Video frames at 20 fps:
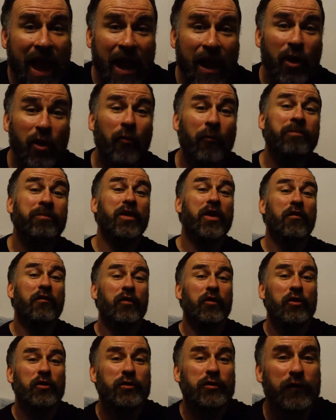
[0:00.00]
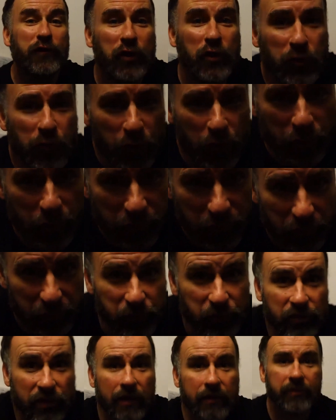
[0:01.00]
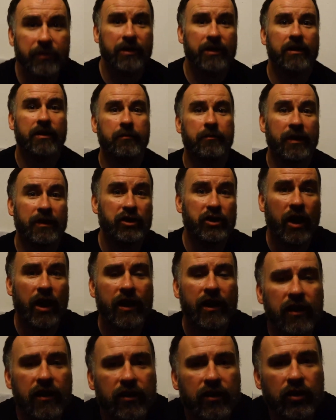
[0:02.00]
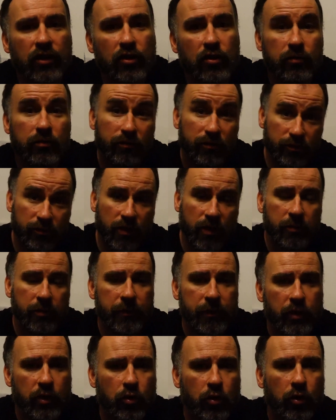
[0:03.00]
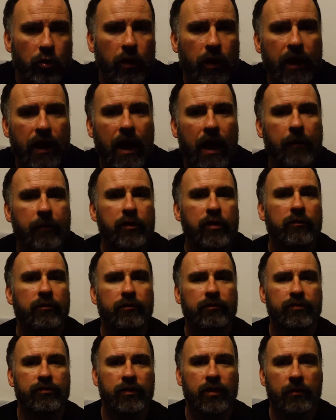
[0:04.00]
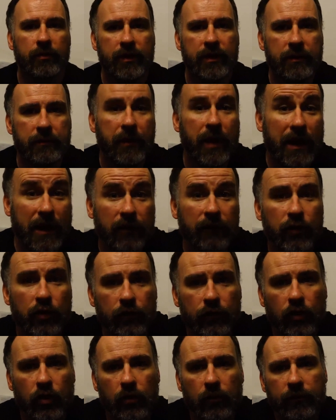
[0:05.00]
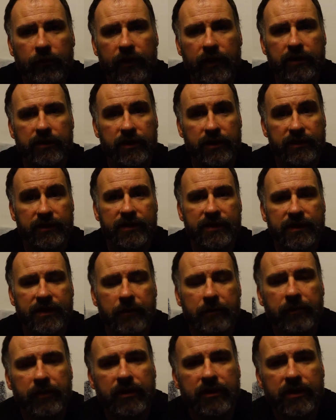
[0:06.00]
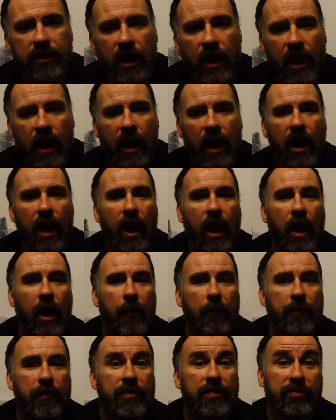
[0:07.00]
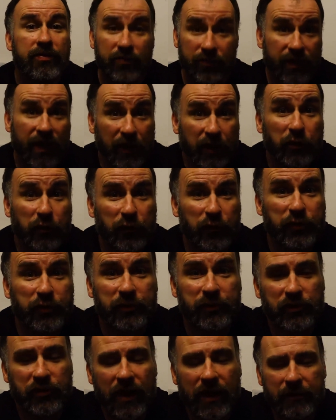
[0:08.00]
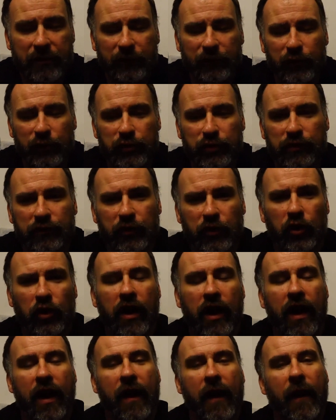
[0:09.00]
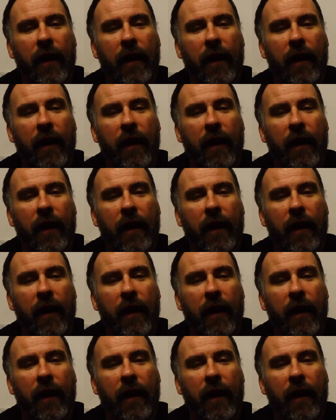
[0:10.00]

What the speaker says: Hello. For those of you who subscribe to my channel, you probably know who I am. Many of you have come via 60 Symbols. Thank you for subscribing, first of all.